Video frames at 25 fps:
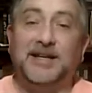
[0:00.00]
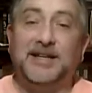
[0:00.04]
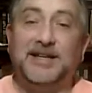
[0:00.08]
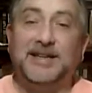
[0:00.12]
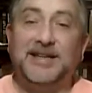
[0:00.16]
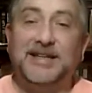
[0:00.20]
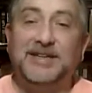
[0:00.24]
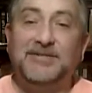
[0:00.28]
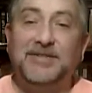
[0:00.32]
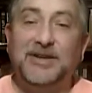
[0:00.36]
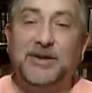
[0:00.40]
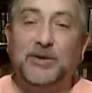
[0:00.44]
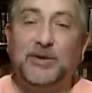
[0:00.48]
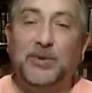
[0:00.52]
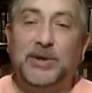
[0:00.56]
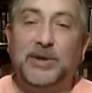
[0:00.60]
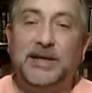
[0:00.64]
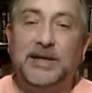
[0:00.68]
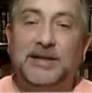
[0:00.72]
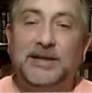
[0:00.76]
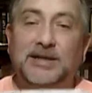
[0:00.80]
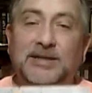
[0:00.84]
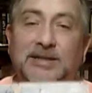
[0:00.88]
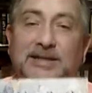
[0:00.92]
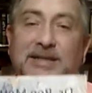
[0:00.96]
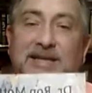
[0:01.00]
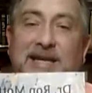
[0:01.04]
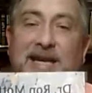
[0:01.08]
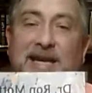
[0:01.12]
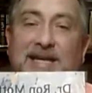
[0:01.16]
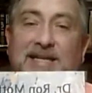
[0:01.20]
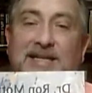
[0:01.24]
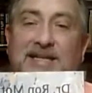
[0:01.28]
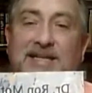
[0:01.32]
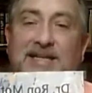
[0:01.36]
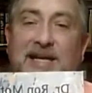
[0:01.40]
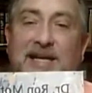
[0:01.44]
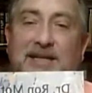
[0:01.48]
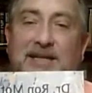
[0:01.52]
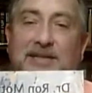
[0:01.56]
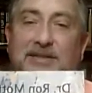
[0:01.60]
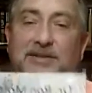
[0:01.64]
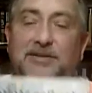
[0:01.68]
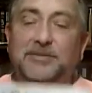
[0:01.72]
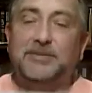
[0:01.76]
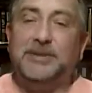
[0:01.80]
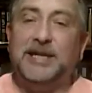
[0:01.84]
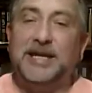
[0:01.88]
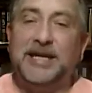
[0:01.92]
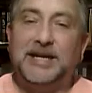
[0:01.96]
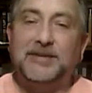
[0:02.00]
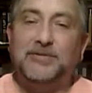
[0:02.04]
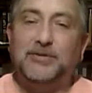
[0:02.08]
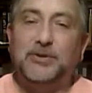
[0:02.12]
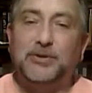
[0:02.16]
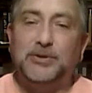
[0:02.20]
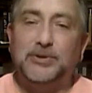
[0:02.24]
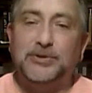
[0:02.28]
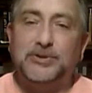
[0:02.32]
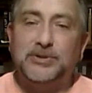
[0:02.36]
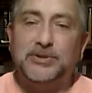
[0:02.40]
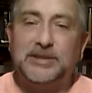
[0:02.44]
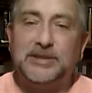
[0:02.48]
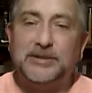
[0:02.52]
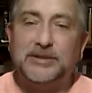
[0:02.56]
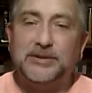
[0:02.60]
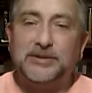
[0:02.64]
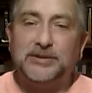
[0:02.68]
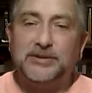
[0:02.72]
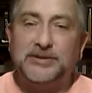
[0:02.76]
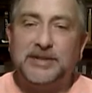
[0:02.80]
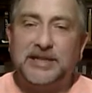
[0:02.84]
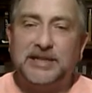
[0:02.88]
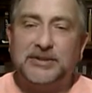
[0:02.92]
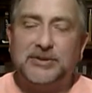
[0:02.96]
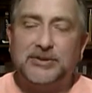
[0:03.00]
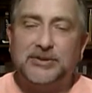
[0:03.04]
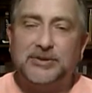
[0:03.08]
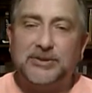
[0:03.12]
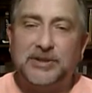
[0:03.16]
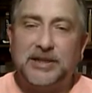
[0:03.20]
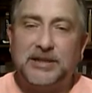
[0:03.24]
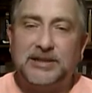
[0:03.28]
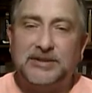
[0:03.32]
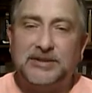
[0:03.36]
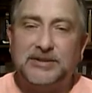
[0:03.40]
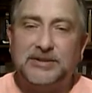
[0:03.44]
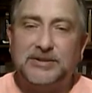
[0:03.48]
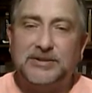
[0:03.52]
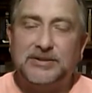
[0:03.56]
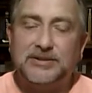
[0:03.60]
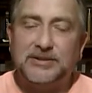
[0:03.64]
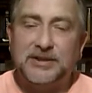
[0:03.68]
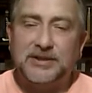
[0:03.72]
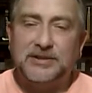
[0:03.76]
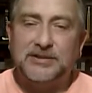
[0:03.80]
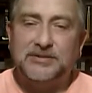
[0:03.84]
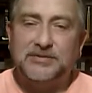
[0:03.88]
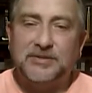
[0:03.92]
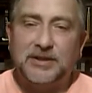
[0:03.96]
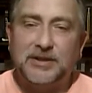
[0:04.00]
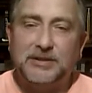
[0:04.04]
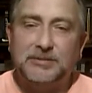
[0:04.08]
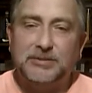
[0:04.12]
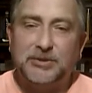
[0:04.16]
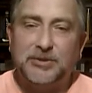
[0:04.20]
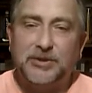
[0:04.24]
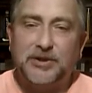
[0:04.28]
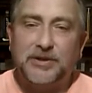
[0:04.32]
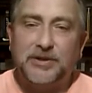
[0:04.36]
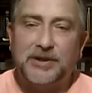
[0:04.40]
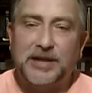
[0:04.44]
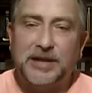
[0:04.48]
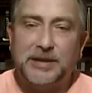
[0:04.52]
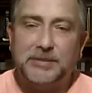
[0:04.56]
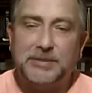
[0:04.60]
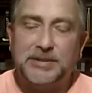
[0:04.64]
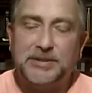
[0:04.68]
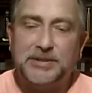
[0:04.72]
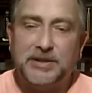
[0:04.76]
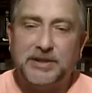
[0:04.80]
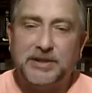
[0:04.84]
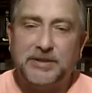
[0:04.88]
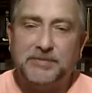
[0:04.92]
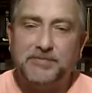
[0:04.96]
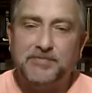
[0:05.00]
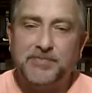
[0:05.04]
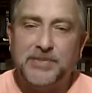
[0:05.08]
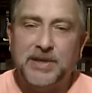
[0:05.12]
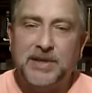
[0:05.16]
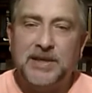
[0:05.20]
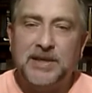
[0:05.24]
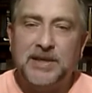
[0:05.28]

Living Well, A Guide to Cognitive Behavioral Skills Exercises. That's available on Amazon.